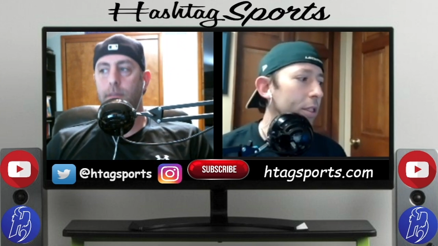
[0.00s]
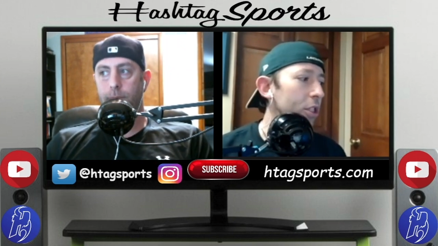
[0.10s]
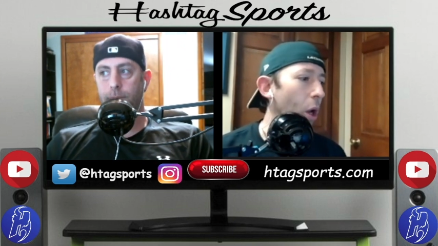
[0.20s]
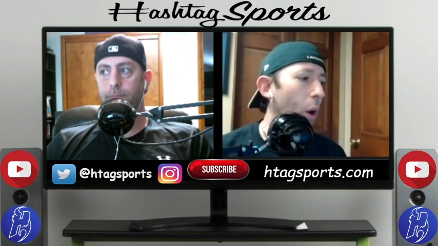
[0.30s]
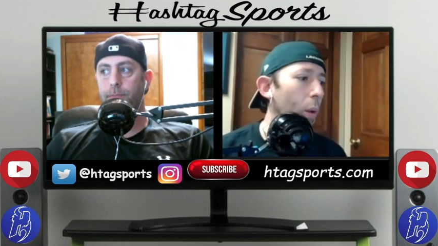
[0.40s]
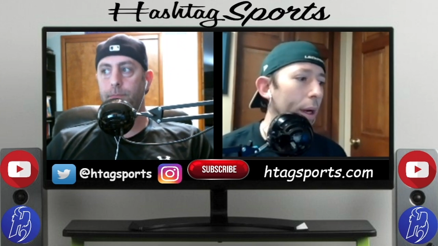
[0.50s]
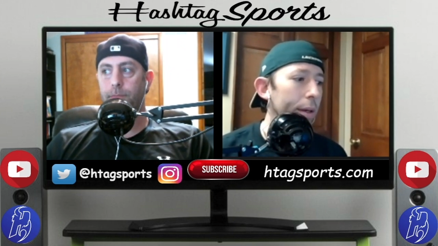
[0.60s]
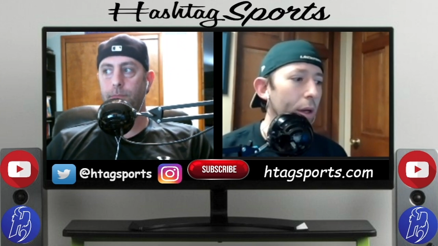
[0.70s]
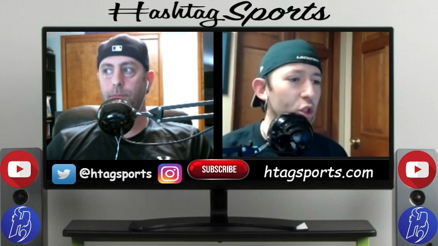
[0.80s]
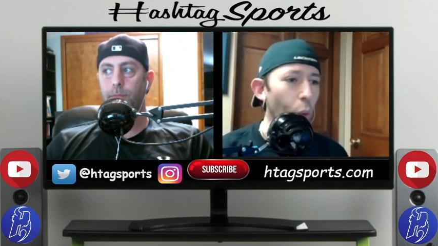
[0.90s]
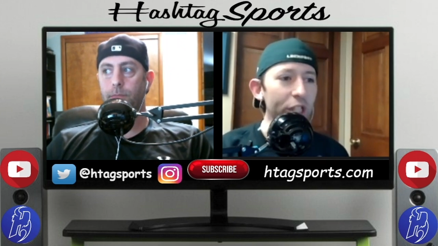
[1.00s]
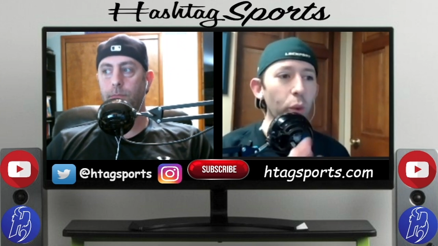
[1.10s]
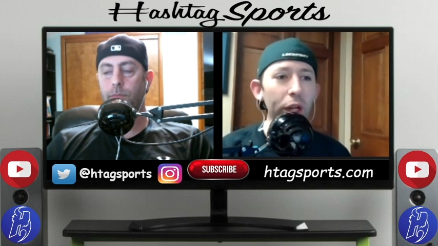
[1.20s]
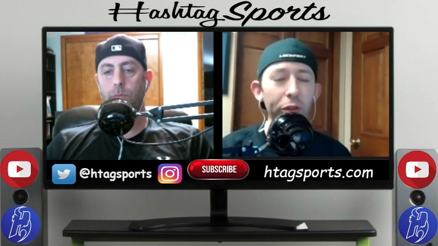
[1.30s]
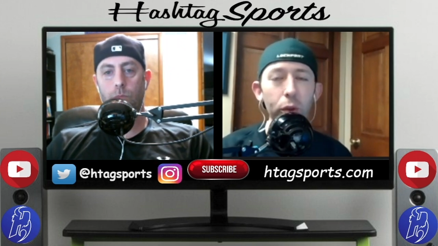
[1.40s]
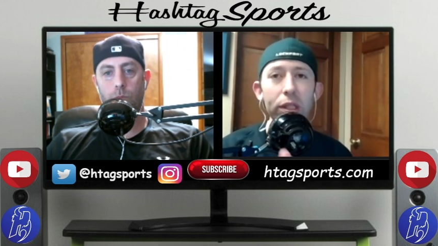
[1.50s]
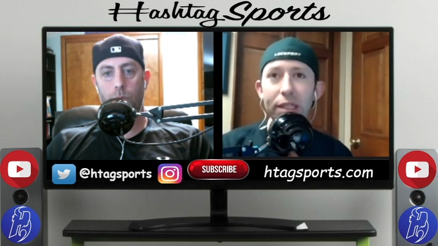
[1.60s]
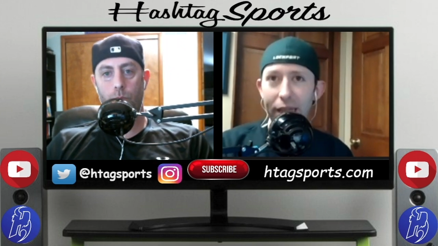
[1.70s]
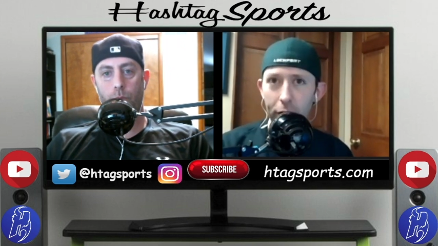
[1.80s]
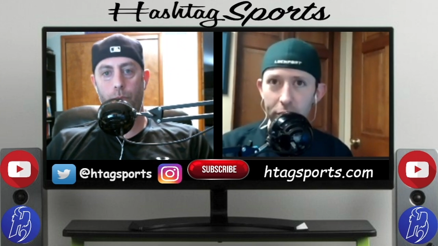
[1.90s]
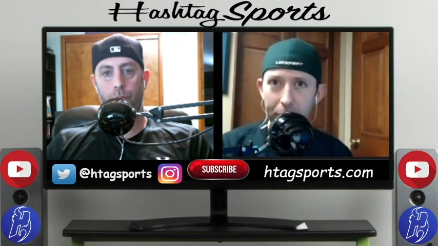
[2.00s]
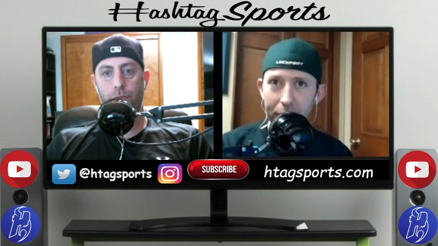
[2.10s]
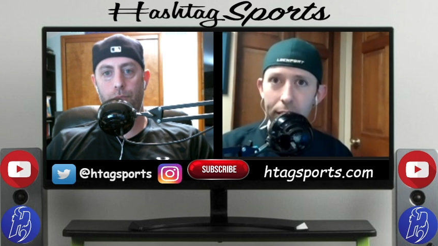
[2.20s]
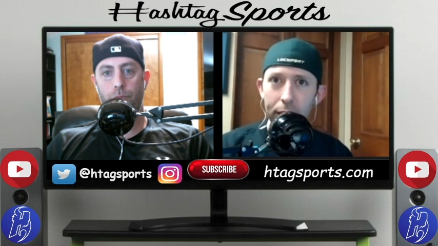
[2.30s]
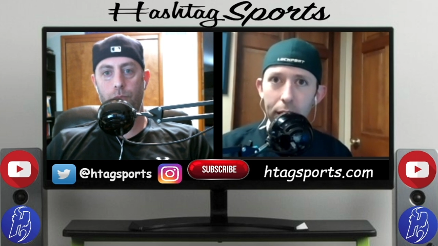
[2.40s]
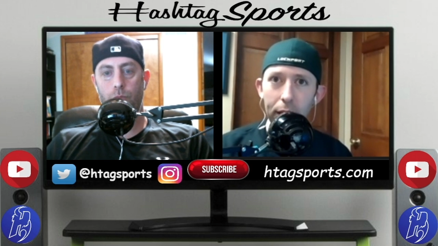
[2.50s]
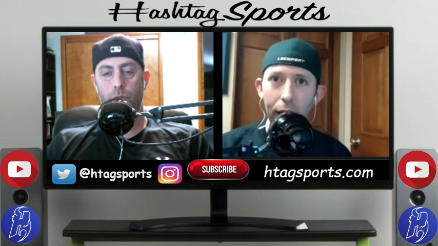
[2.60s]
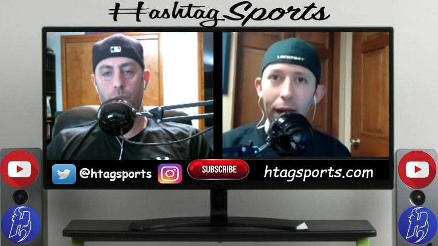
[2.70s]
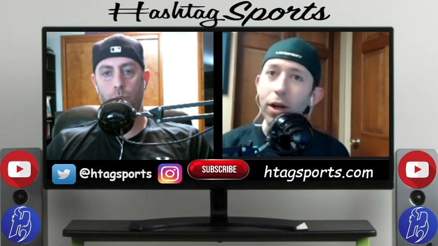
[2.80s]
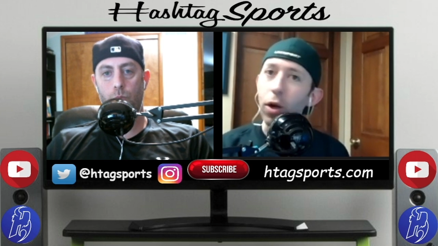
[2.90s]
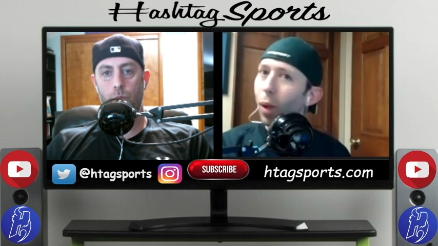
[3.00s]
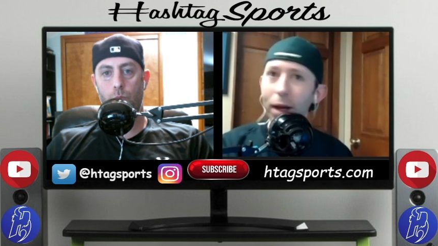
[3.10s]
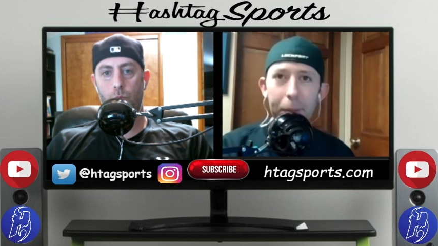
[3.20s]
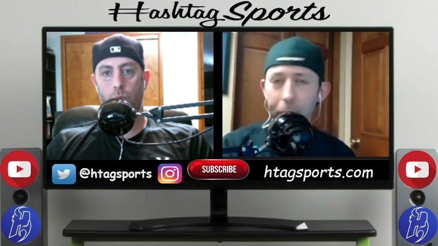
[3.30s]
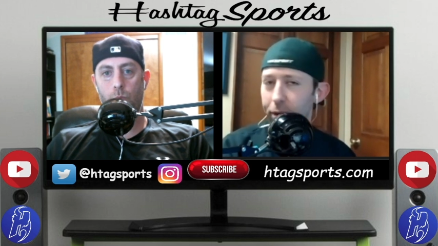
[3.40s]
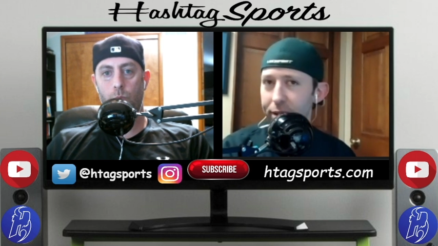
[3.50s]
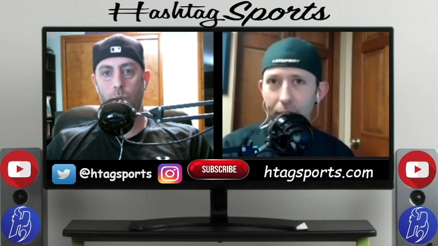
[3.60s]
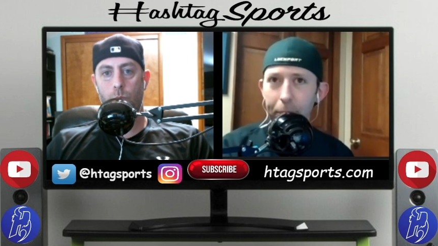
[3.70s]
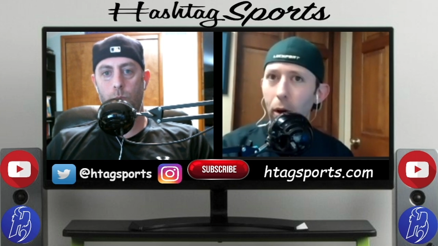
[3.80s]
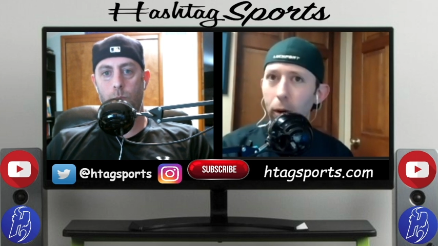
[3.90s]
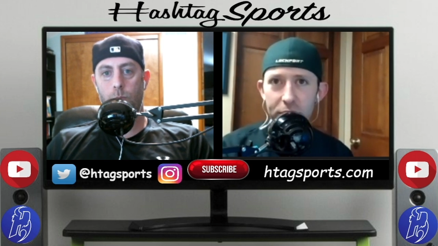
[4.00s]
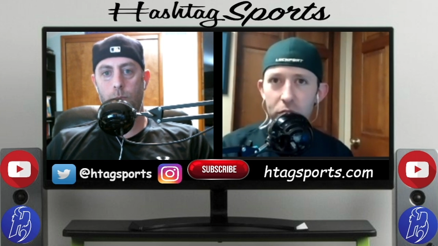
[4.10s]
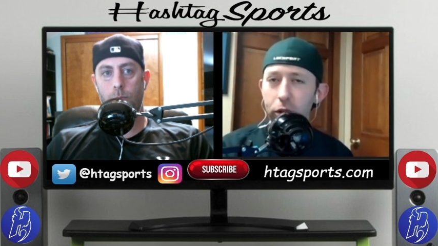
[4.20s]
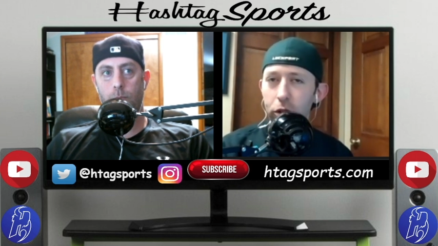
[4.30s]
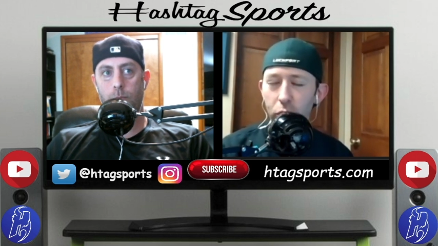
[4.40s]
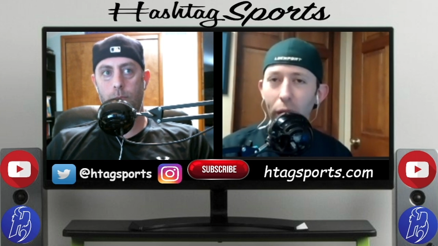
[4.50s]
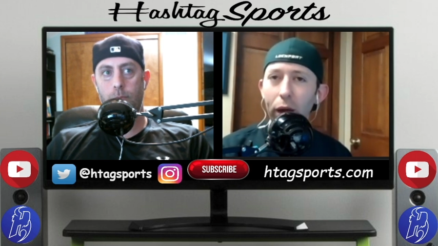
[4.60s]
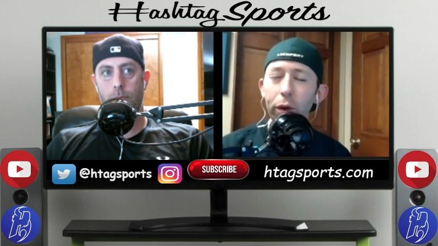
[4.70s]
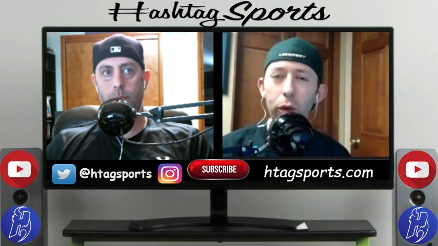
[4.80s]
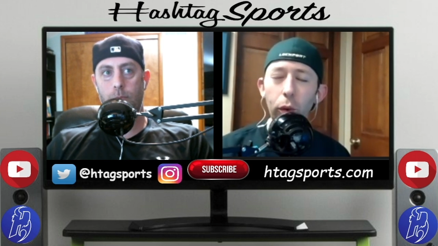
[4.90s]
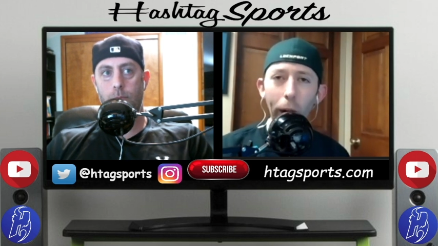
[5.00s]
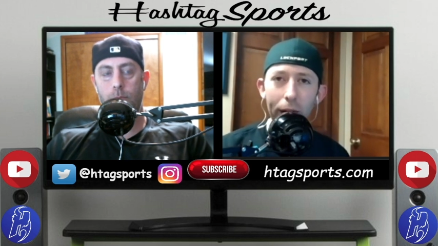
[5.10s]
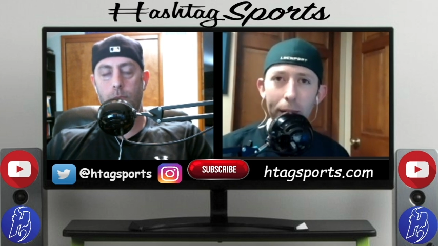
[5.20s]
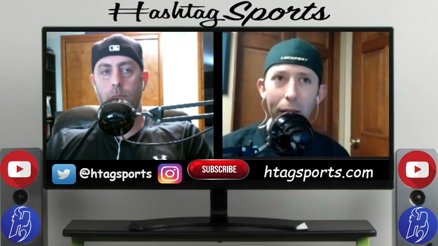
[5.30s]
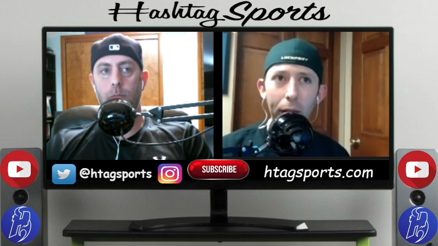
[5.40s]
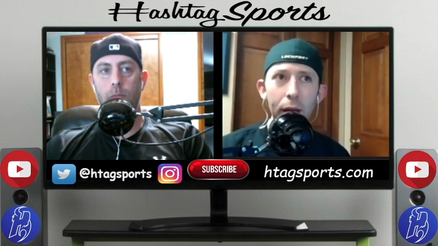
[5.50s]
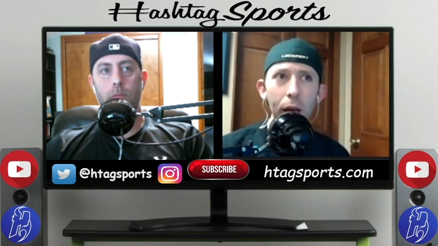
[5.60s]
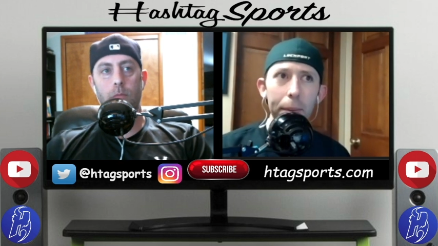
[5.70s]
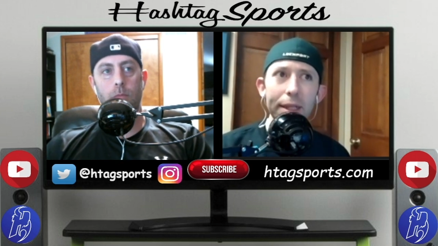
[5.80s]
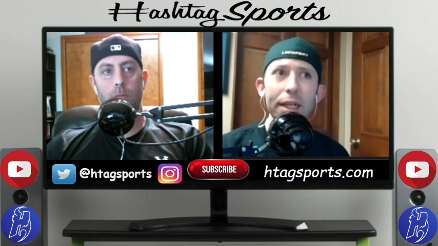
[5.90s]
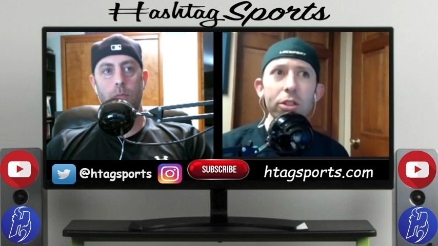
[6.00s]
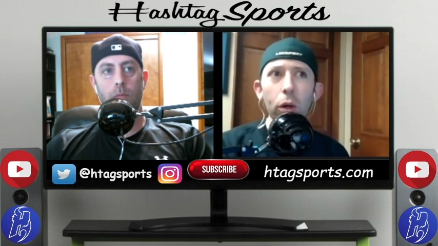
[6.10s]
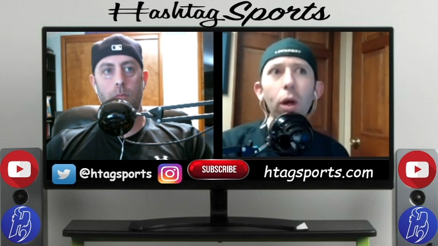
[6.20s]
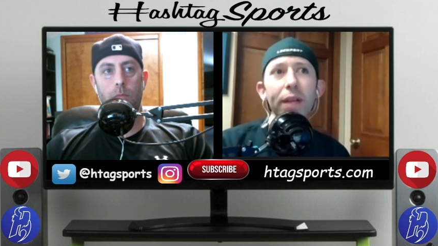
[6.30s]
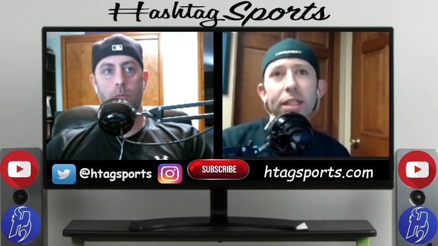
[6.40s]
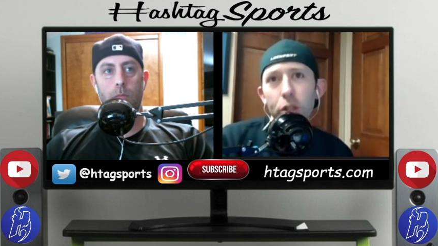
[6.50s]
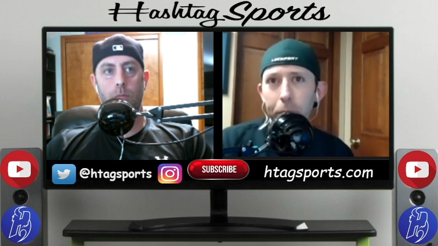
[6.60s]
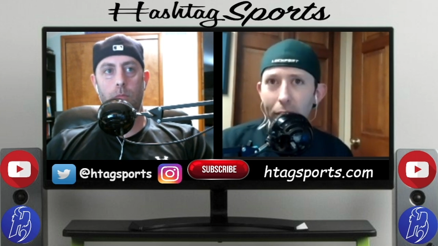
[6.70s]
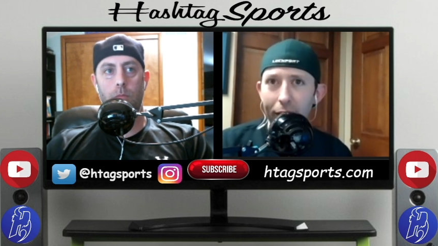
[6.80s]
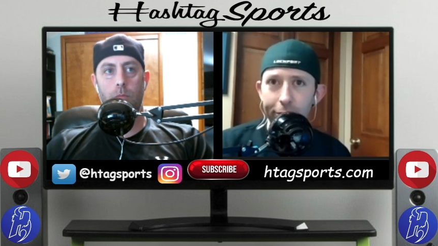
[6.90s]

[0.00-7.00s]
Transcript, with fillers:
Speaker 1: So 2023 scares me. And I know a lot of people are going to say, Paul, it's two years away. What are you worried about? But these are all things that you plan